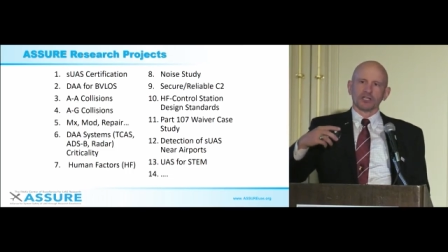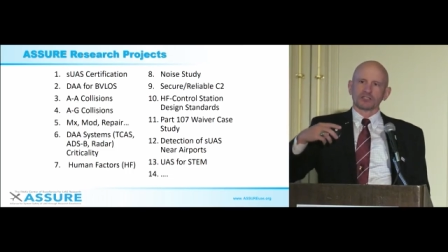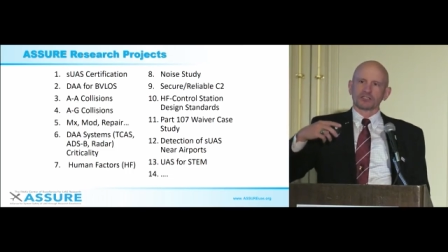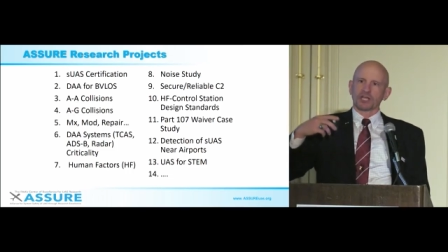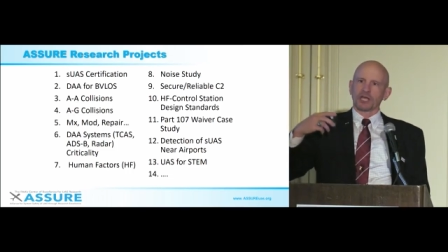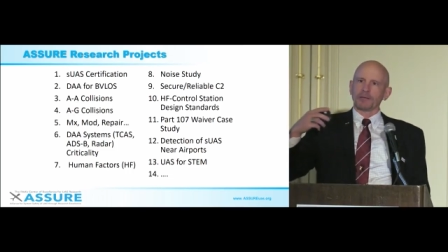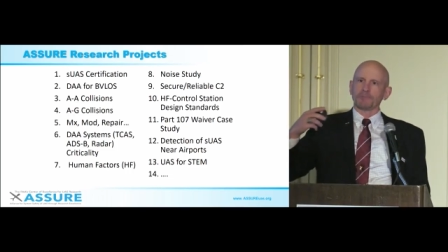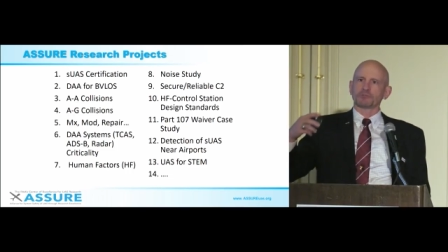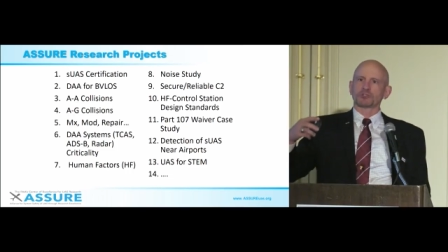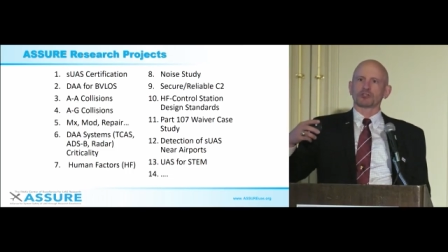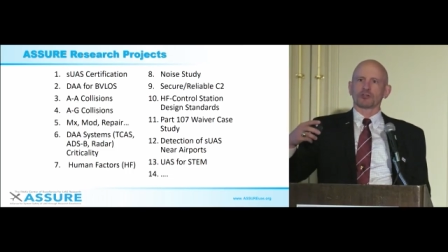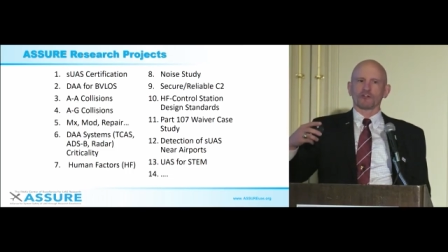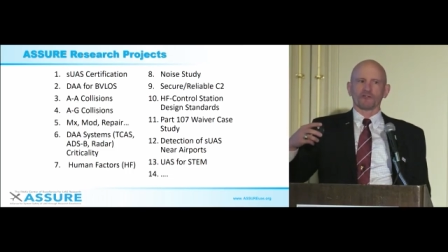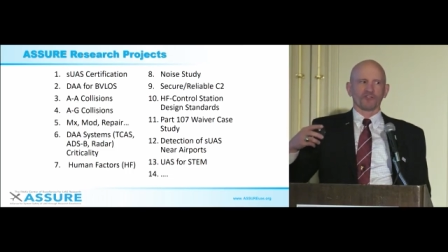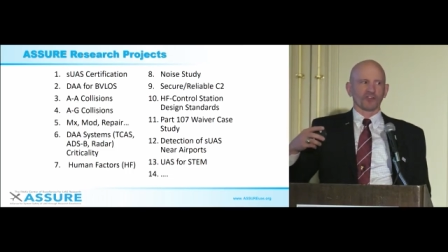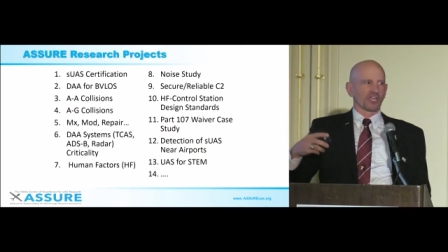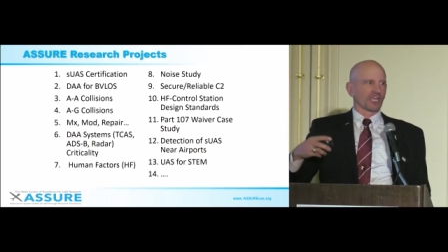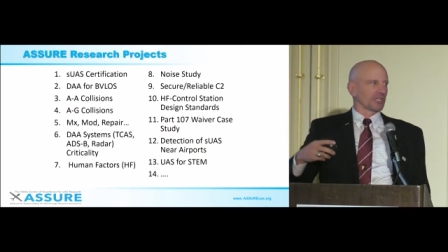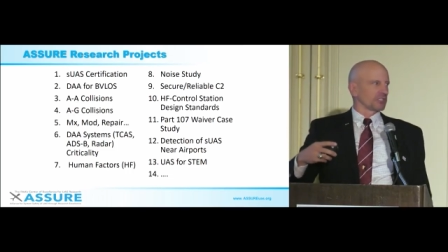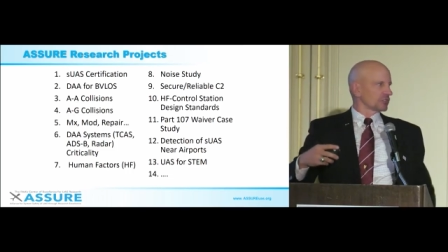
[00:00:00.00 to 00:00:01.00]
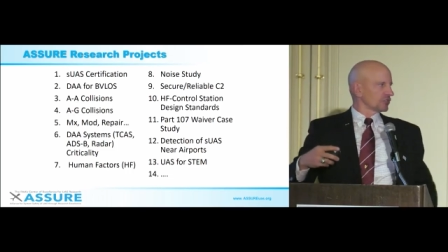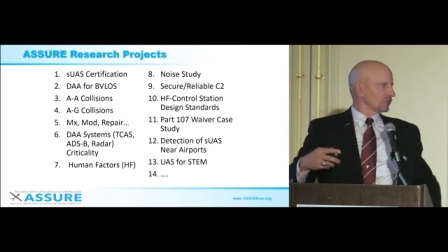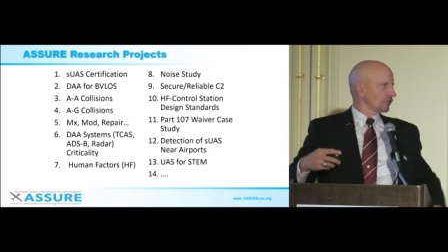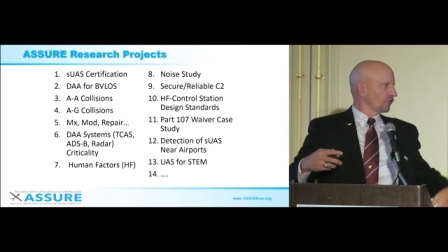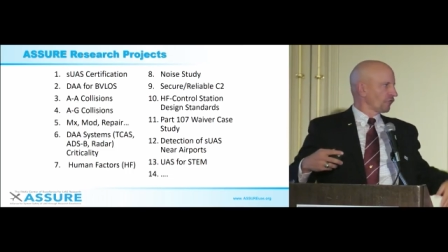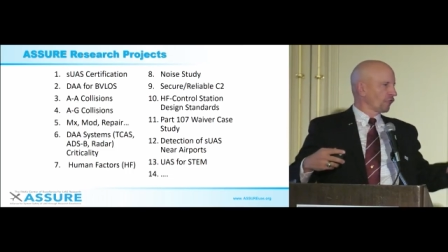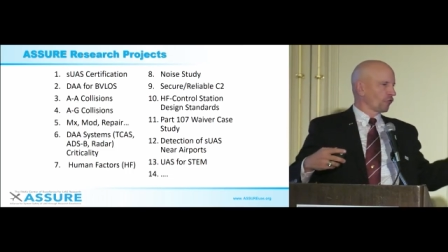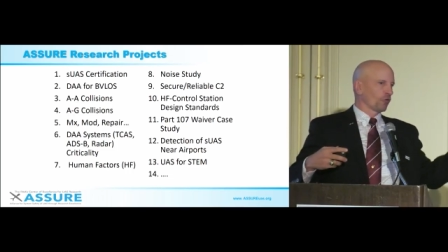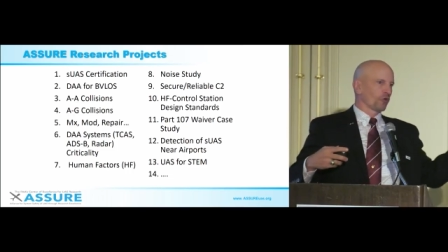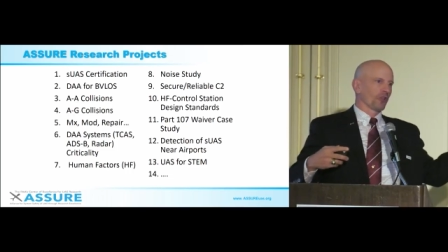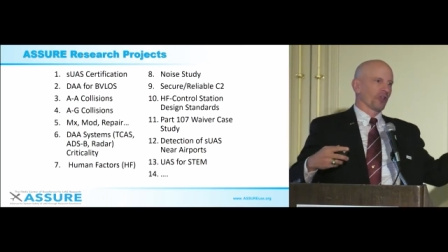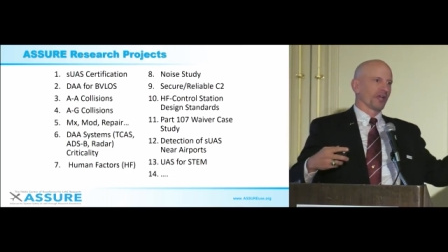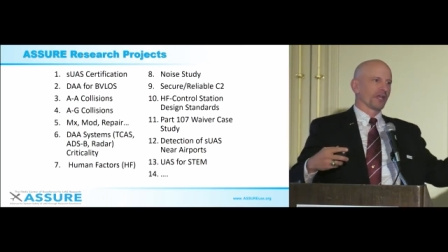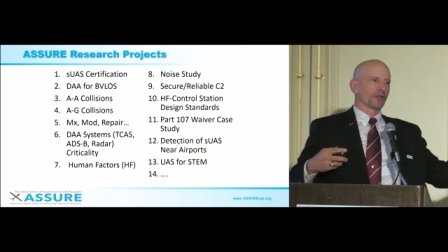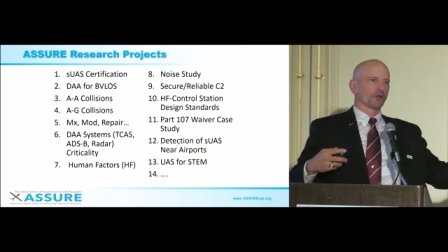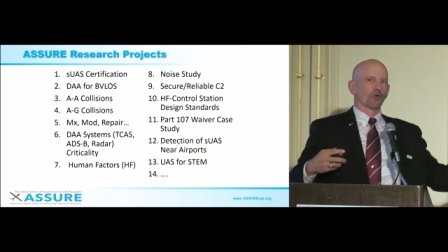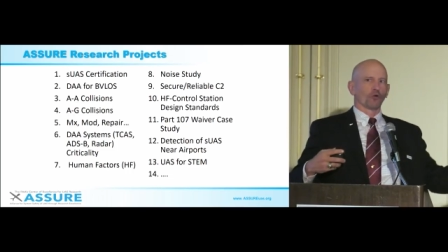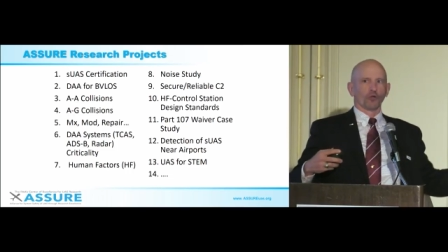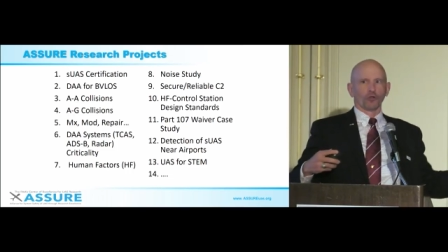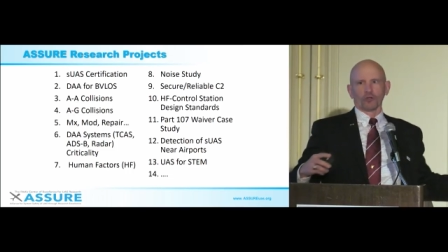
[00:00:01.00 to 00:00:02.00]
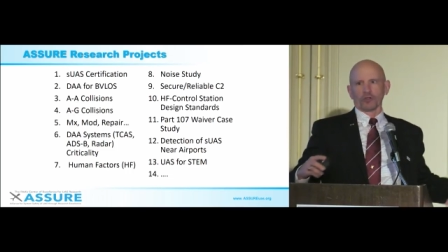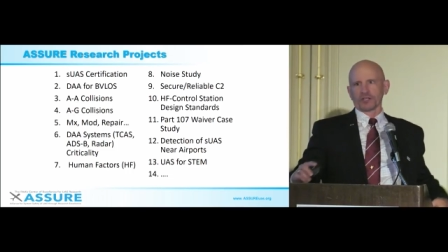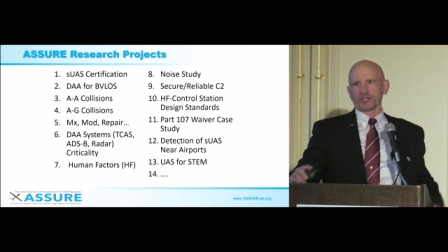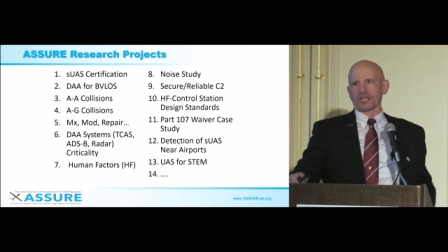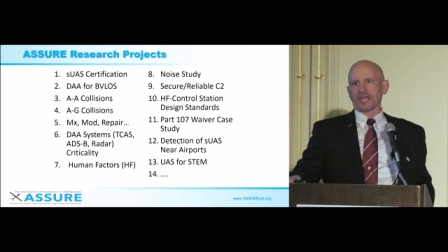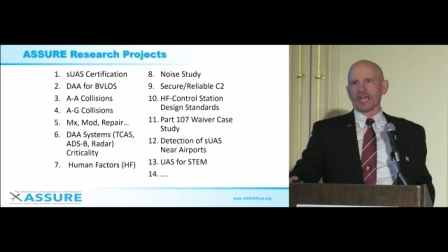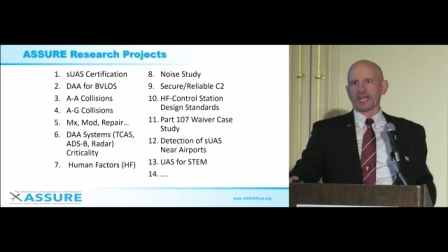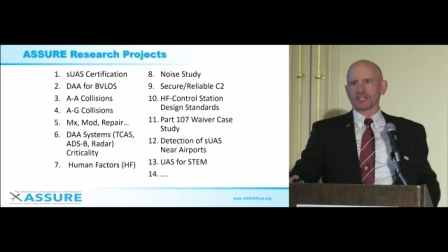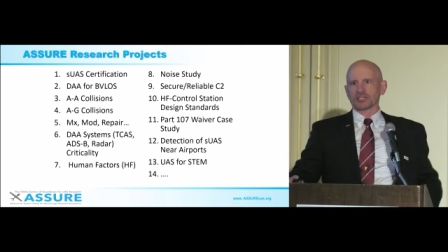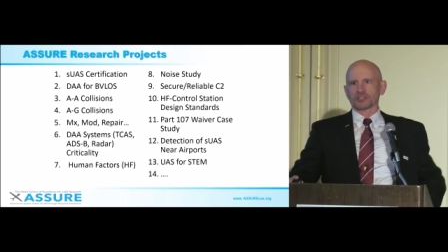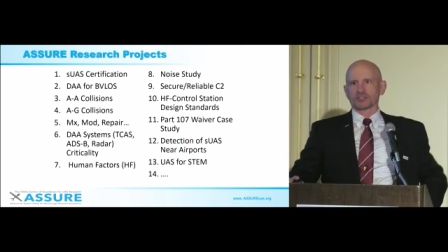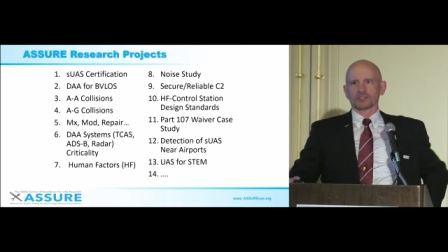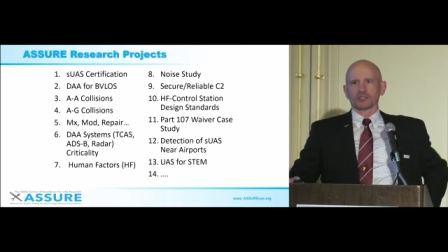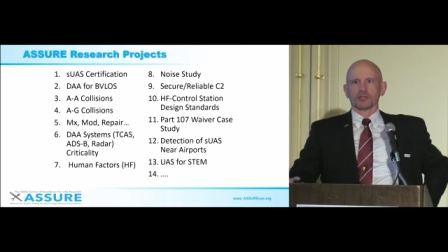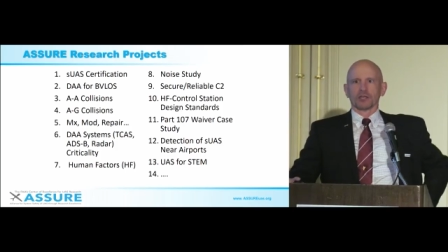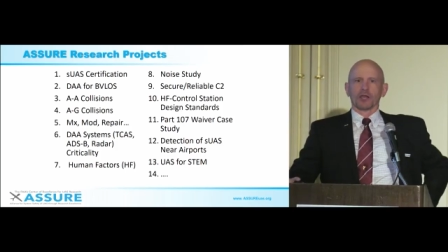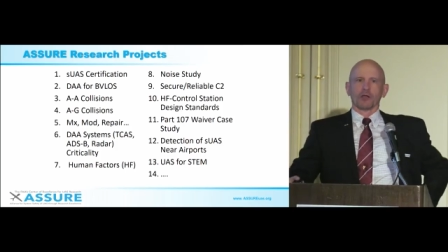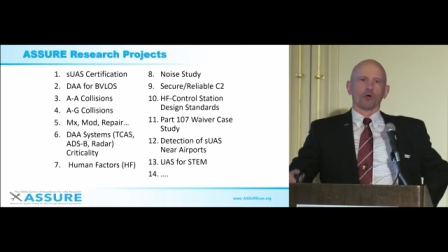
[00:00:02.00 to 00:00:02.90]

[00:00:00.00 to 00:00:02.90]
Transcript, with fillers: type certifications for like oil and gas,